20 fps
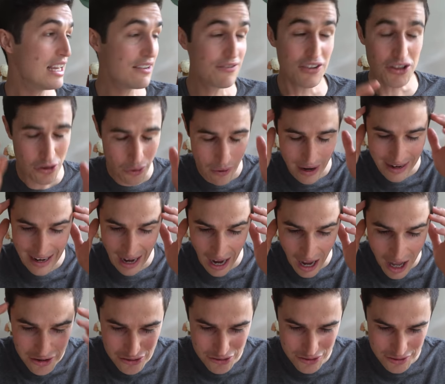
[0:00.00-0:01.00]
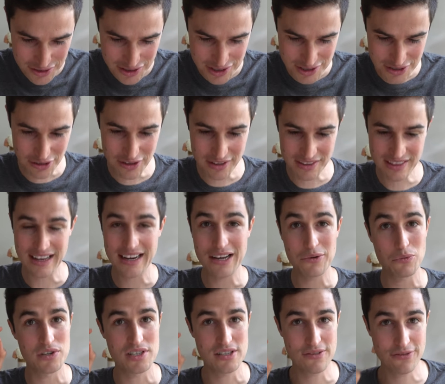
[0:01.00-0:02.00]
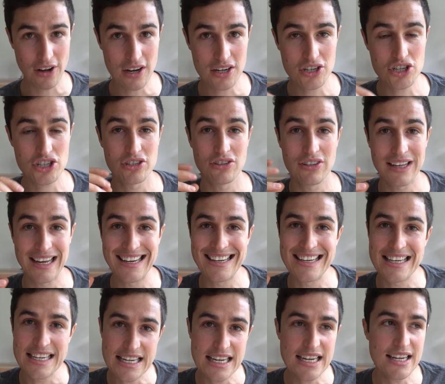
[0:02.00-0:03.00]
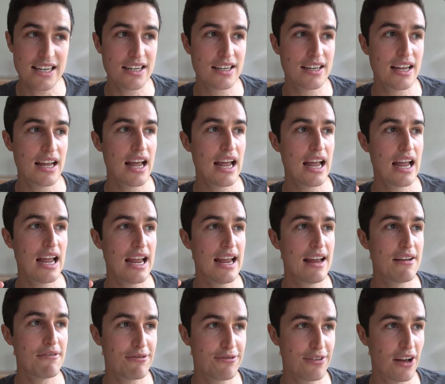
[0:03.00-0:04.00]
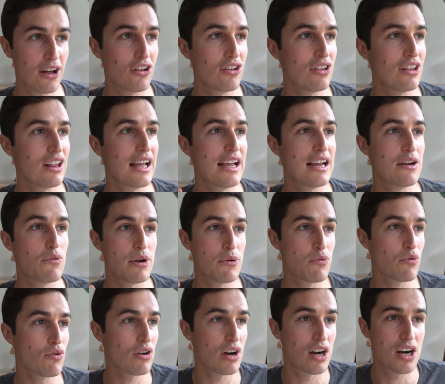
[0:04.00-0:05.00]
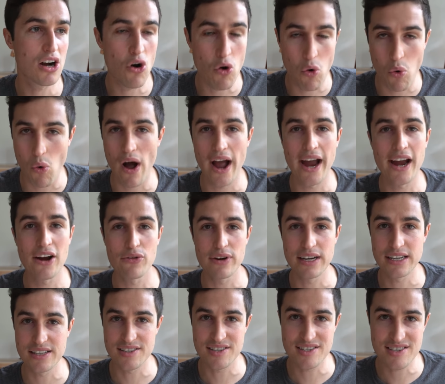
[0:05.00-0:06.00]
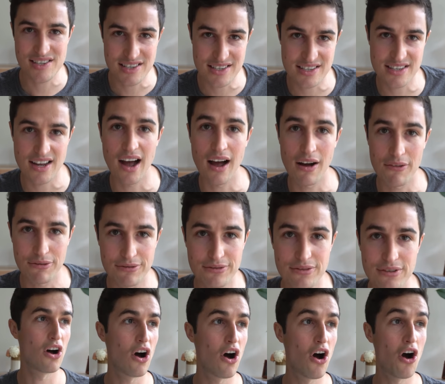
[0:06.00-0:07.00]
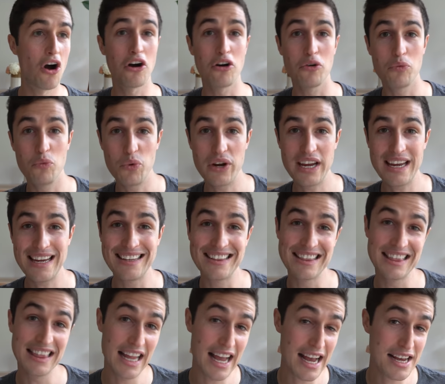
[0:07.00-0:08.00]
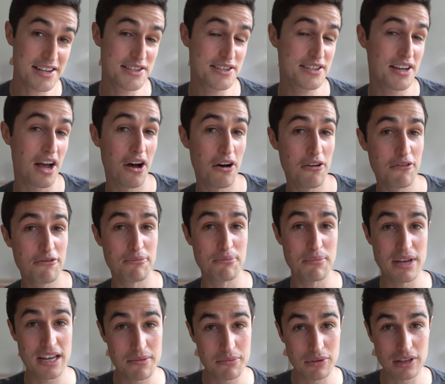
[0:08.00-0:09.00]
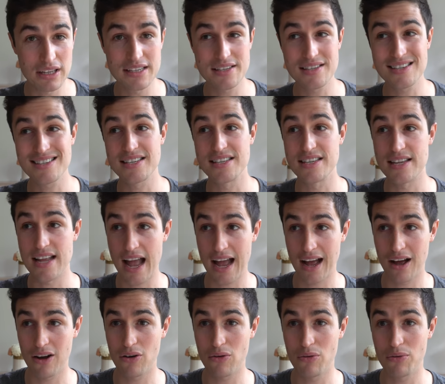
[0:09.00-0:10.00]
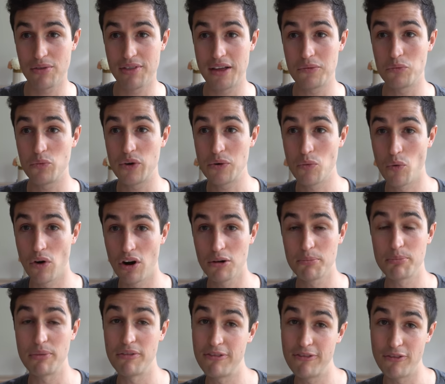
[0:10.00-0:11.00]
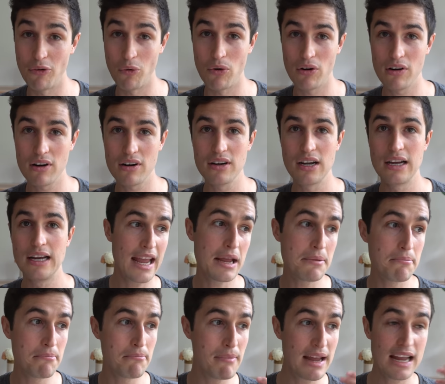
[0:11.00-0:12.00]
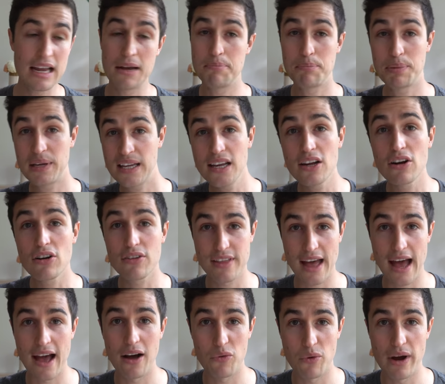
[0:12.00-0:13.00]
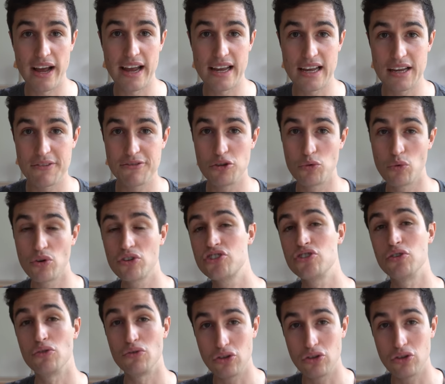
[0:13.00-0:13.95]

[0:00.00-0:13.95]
even though I understood that it was functional and needed, it felt like we were acquiring stuff. Are we less of minimalists now than we were before? It may appear that way if you were to